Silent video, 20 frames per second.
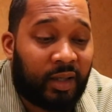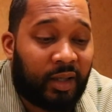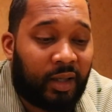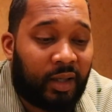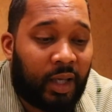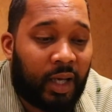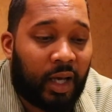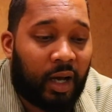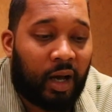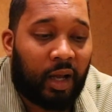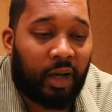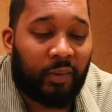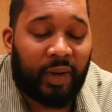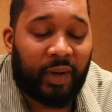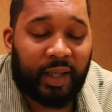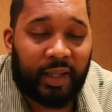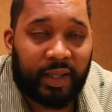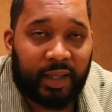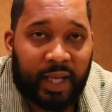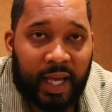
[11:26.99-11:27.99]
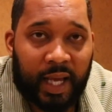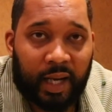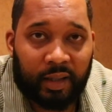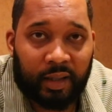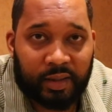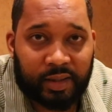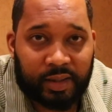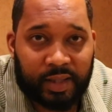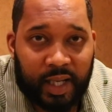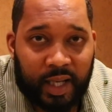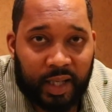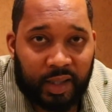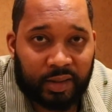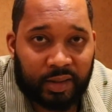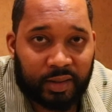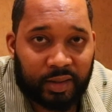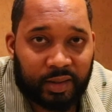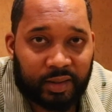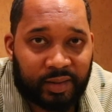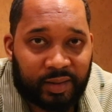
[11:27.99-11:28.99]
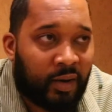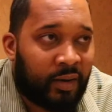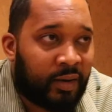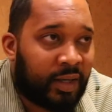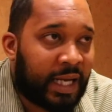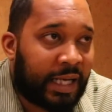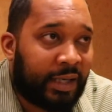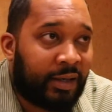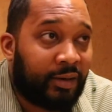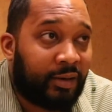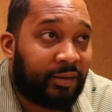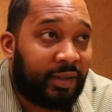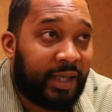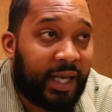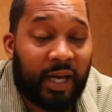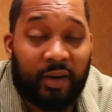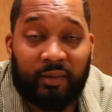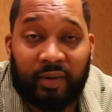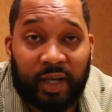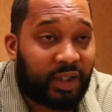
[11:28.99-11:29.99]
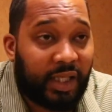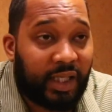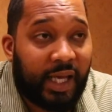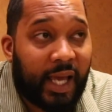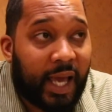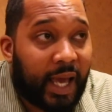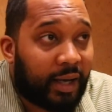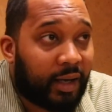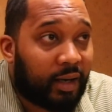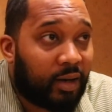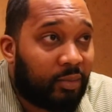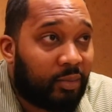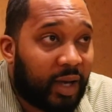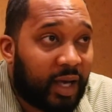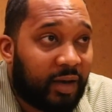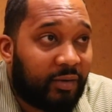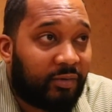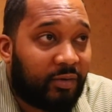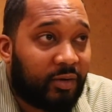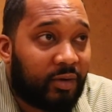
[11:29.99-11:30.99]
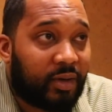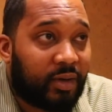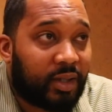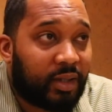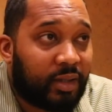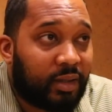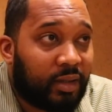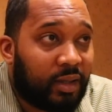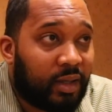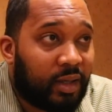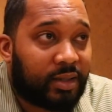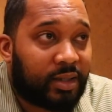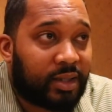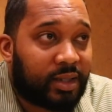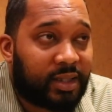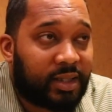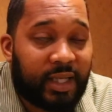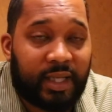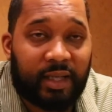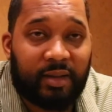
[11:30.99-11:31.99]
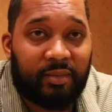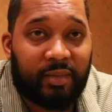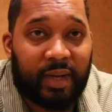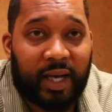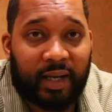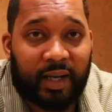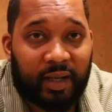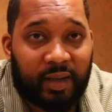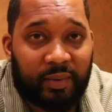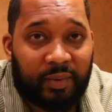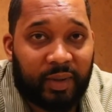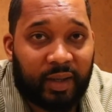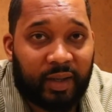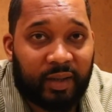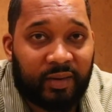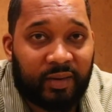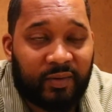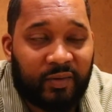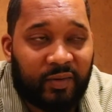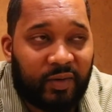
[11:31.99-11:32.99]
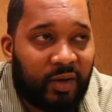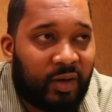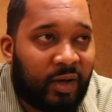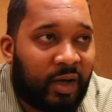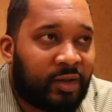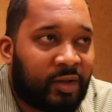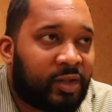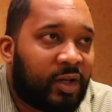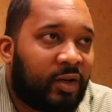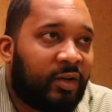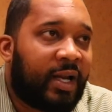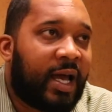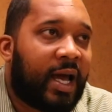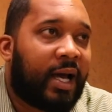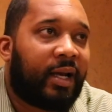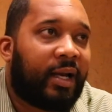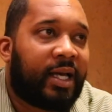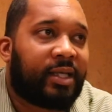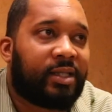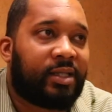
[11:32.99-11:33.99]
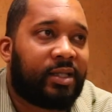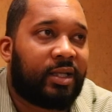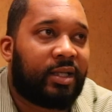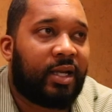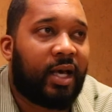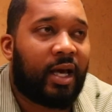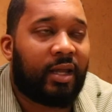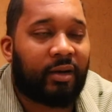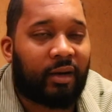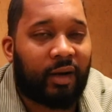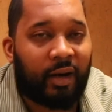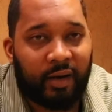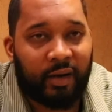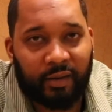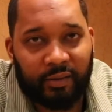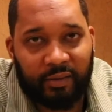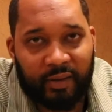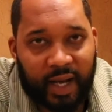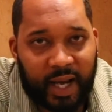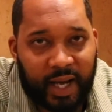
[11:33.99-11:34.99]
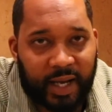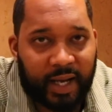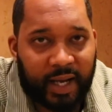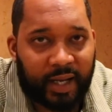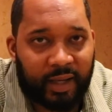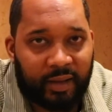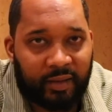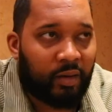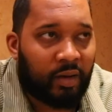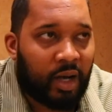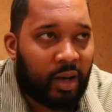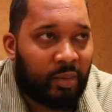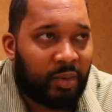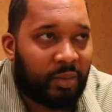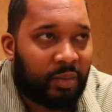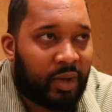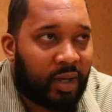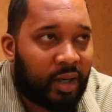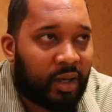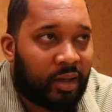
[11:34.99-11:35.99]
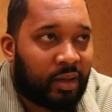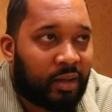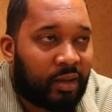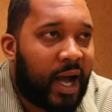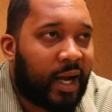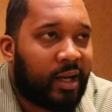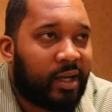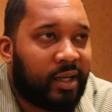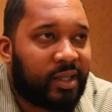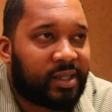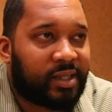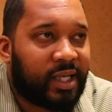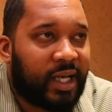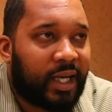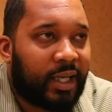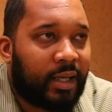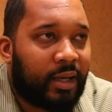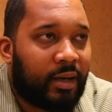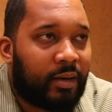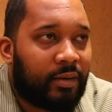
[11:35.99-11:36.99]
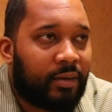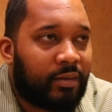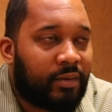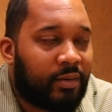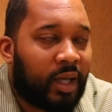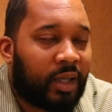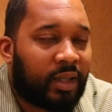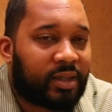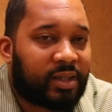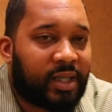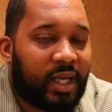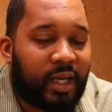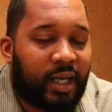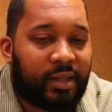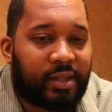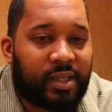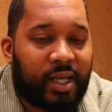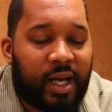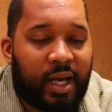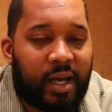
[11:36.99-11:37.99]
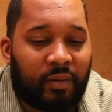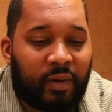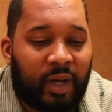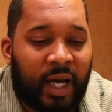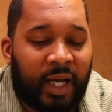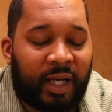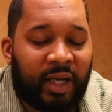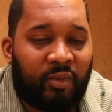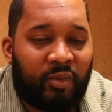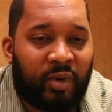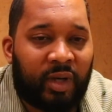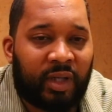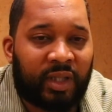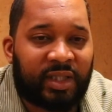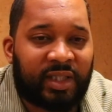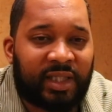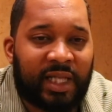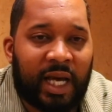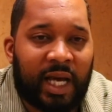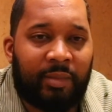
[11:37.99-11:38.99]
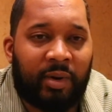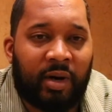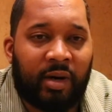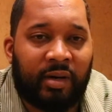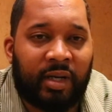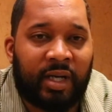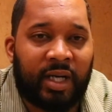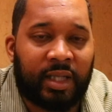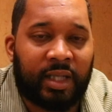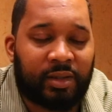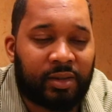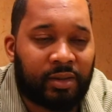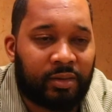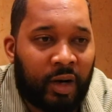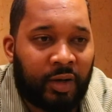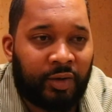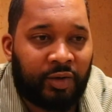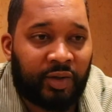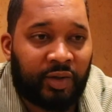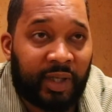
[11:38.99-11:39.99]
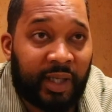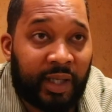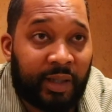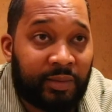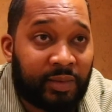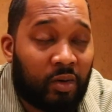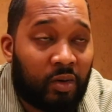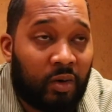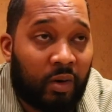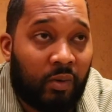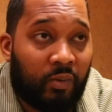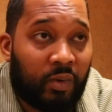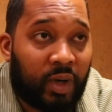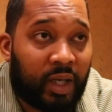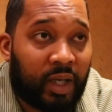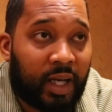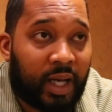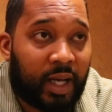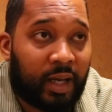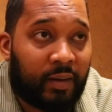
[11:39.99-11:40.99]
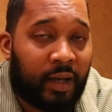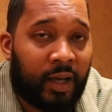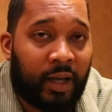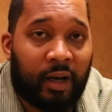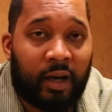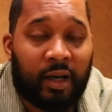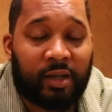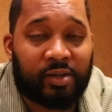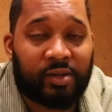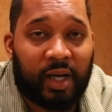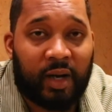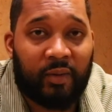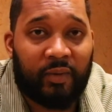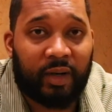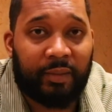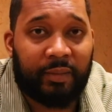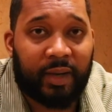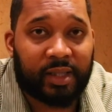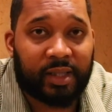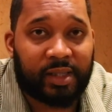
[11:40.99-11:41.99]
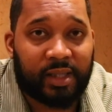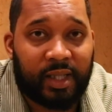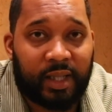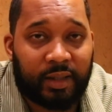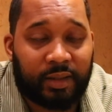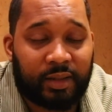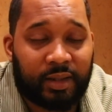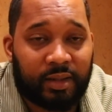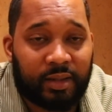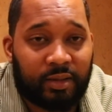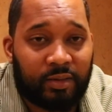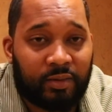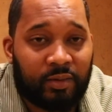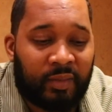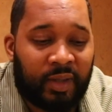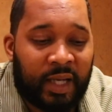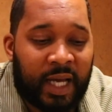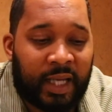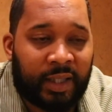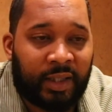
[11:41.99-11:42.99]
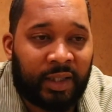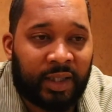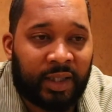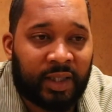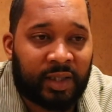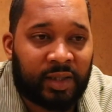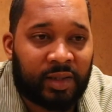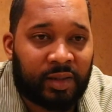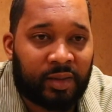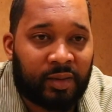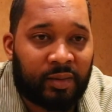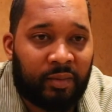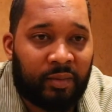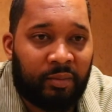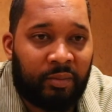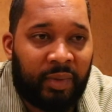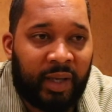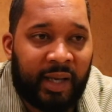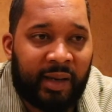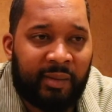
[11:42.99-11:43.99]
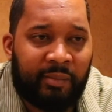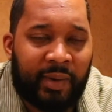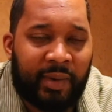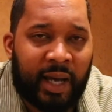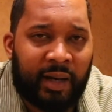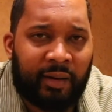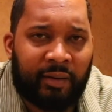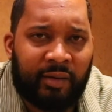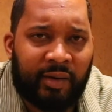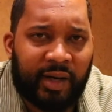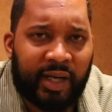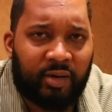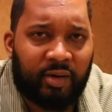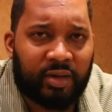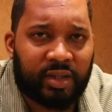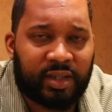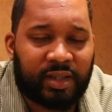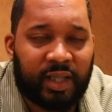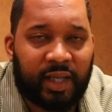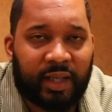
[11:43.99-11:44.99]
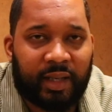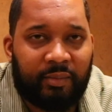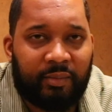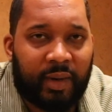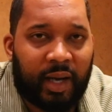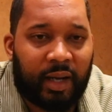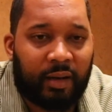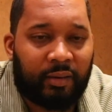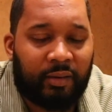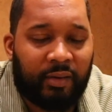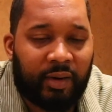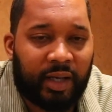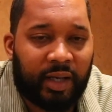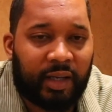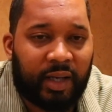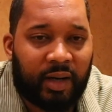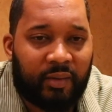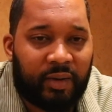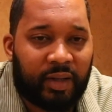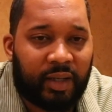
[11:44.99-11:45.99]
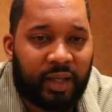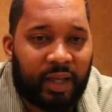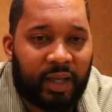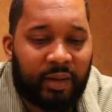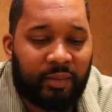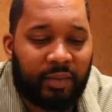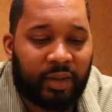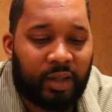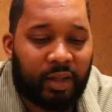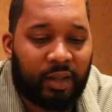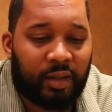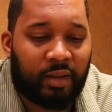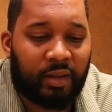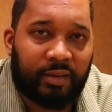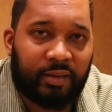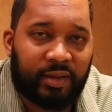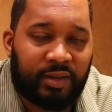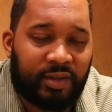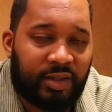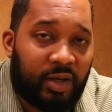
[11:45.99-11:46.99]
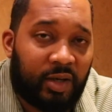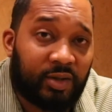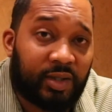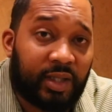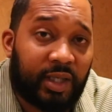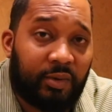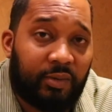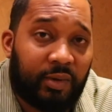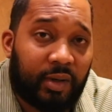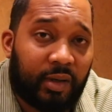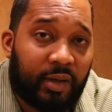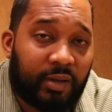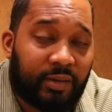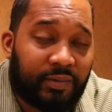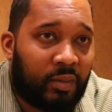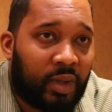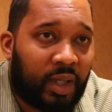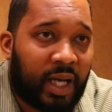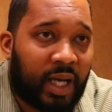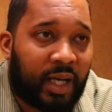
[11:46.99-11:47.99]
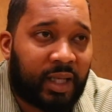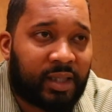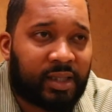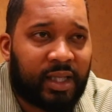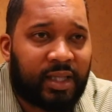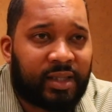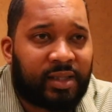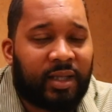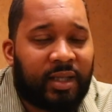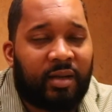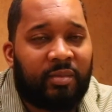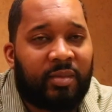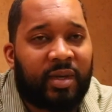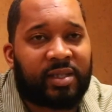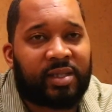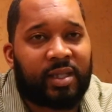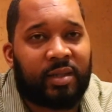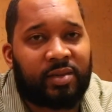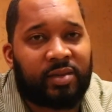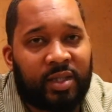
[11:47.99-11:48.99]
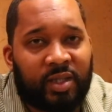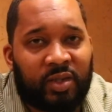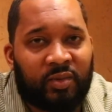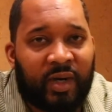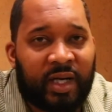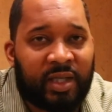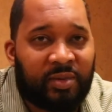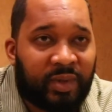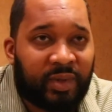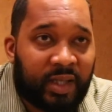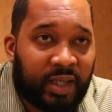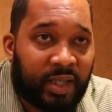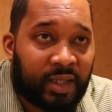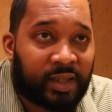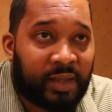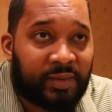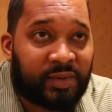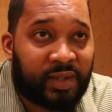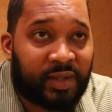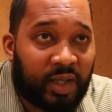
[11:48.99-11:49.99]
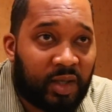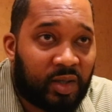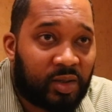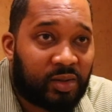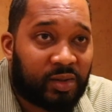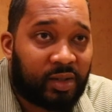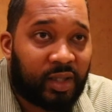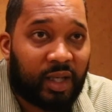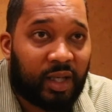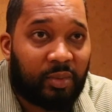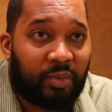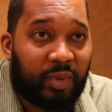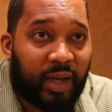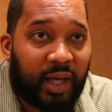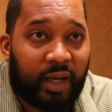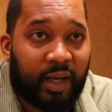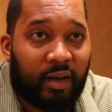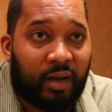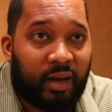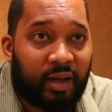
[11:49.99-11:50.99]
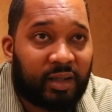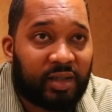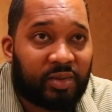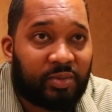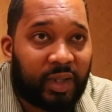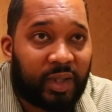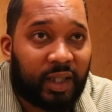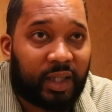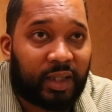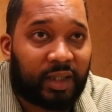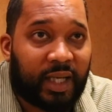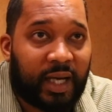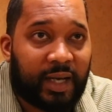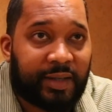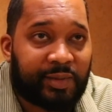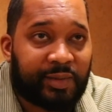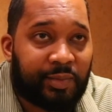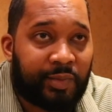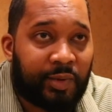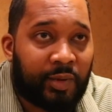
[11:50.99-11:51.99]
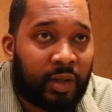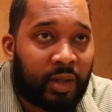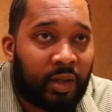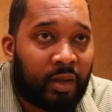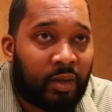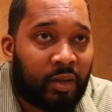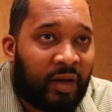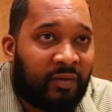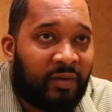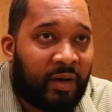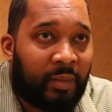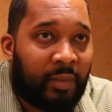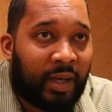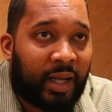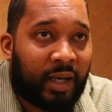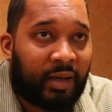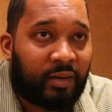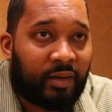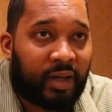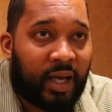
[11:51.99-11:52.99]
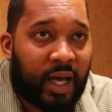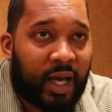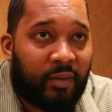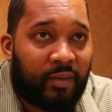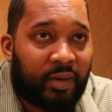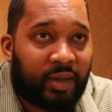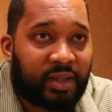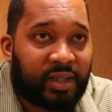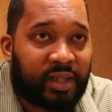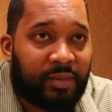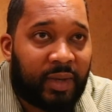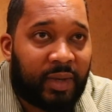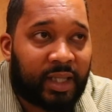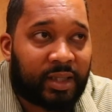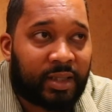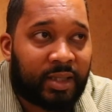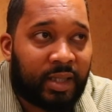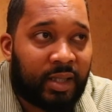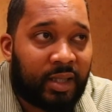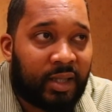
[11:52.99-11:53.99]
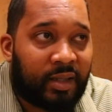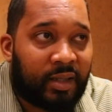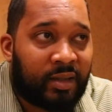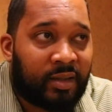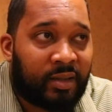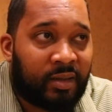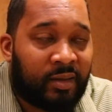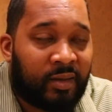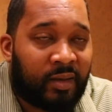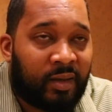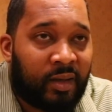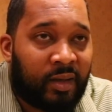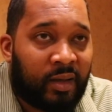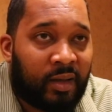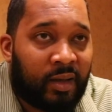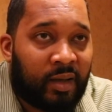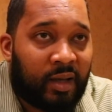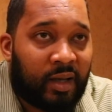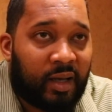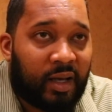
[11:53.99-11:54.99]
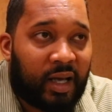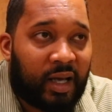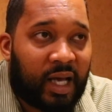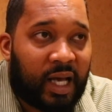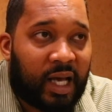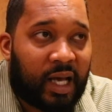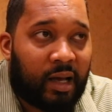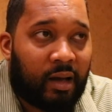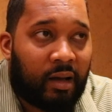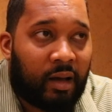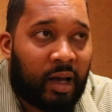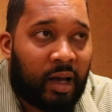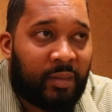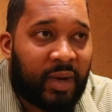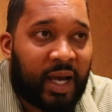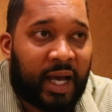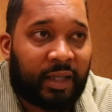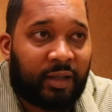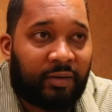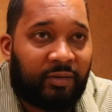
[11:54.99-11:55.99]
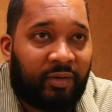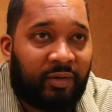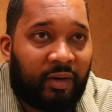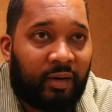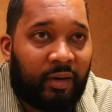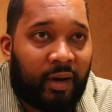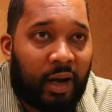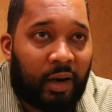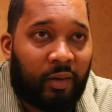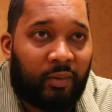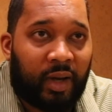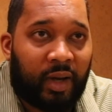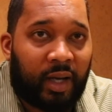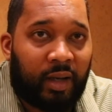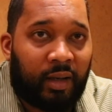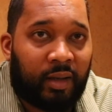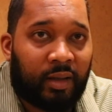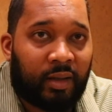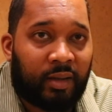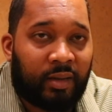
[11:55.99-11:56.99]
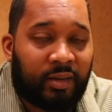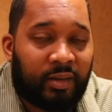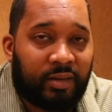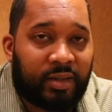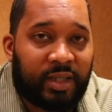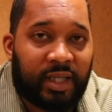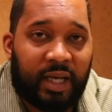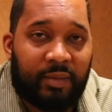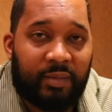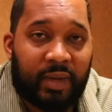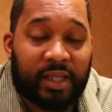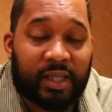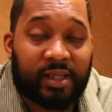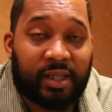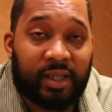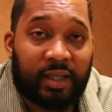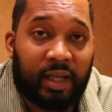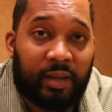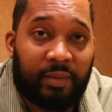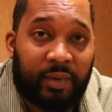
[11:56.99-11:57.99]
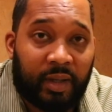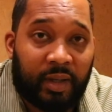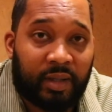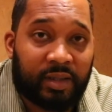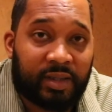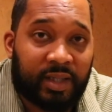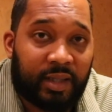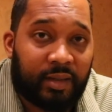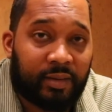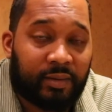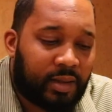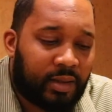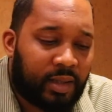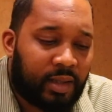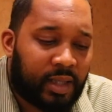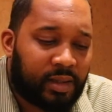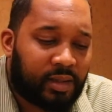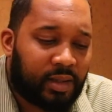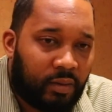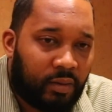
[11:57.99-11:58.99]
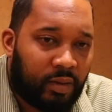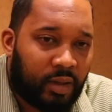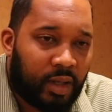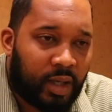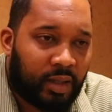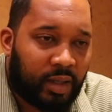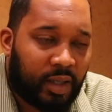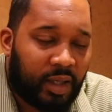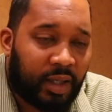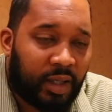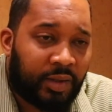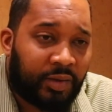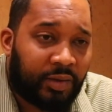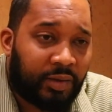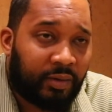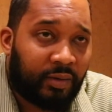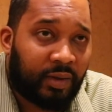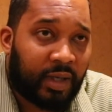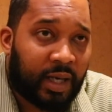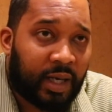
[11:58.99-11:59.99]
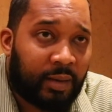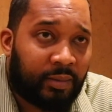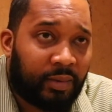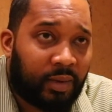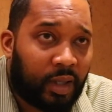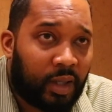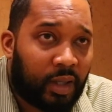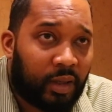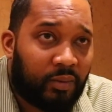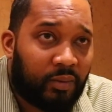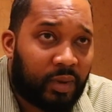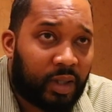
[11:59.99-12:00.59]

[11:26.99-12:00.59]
get all the way to Dallas, Texas. And I know damn well she ain't gonna pay for it to send them back up here. You know, so now that's another hurdle I gotta come upon. I could have said no at the same time. I didn't want to stop her hustle, her dreams, or whatnot. And also, I wanted my son to not just be in Battle Creek or stuck in Battle Creek. I wanted him to, to go see the world. But like I said, still a messed up situation because I'm still stuck paying all this money in child support. If I be like, okay, I want to see my son, I'm gonna have to figure out a way to to get my son up here to see him. That's another issue that I'm dealing